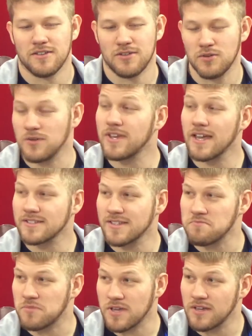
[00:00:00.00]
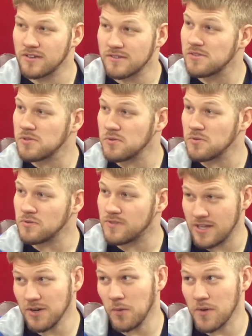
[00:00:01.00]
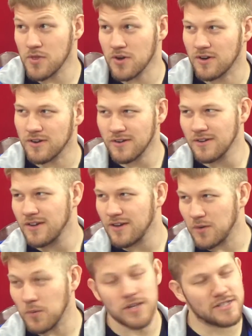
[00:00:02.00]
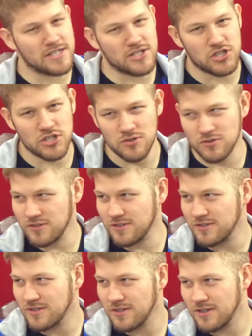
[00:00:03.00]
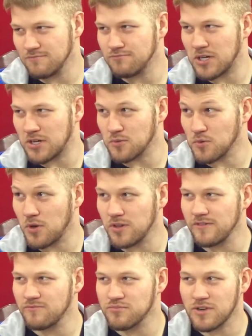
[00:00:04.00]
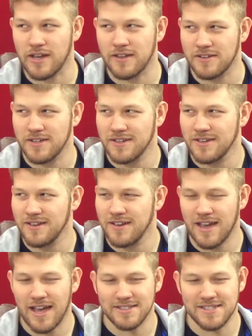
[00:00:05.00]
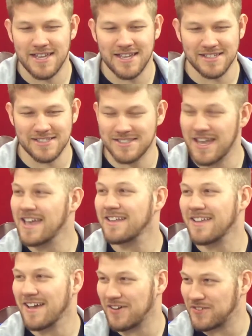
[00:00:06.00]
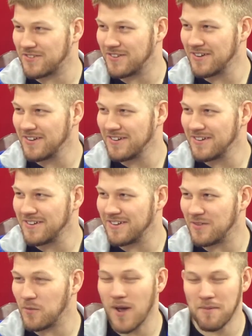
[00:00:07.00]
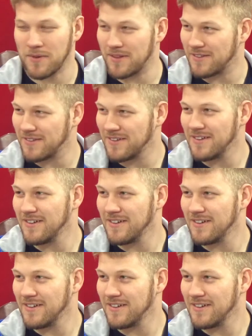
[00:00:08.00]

to get something to deal with her. What does he choose? But a roll of bread as his takedown weapon.